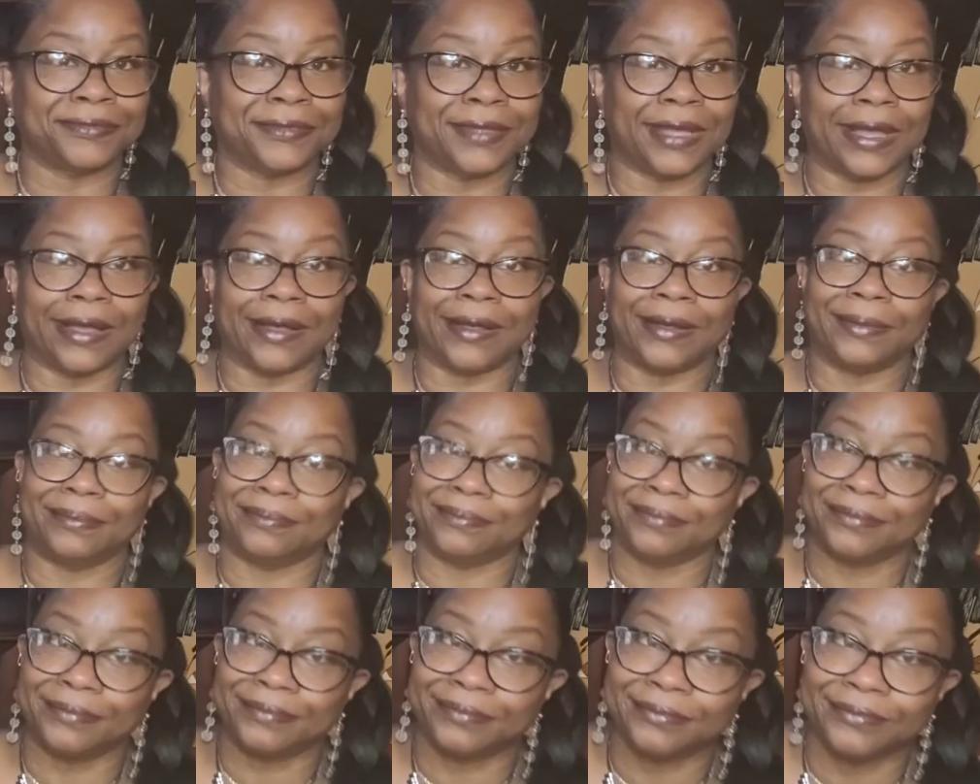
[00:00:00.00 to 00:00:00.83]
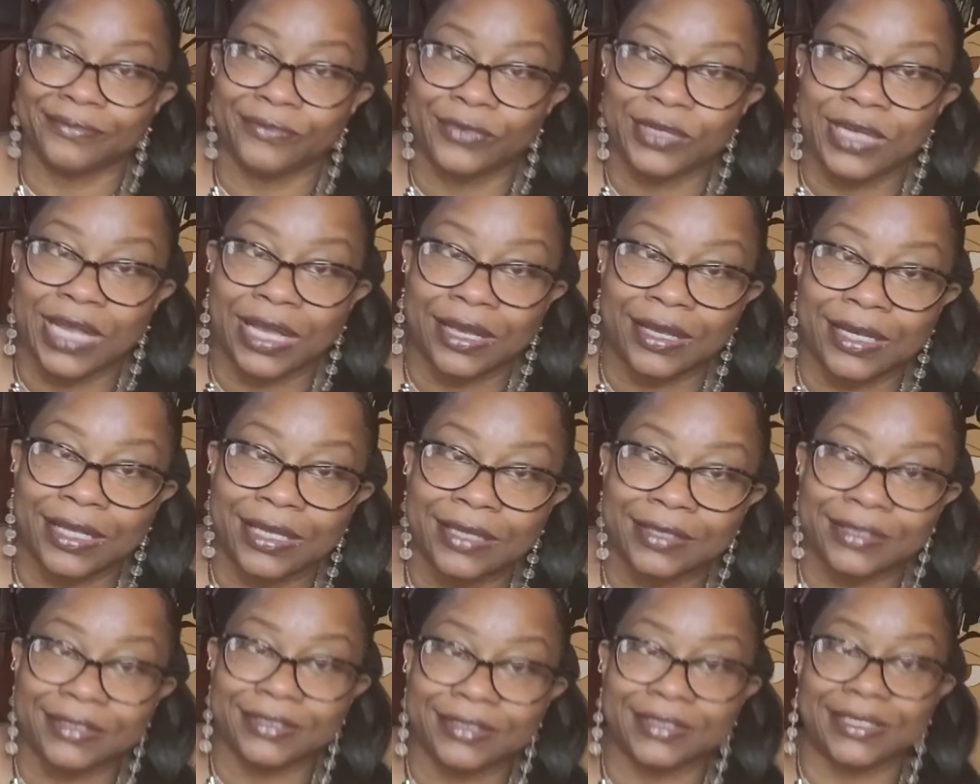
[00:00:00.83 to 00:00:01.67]
We're not going to
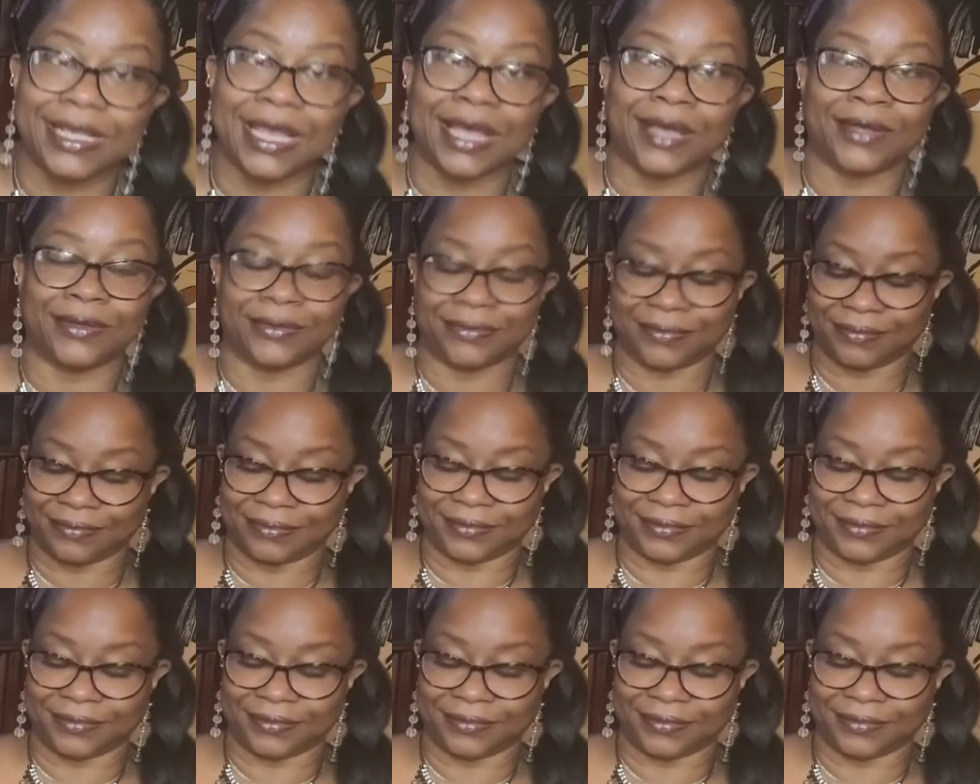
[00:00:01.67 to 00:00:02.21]
hear the sound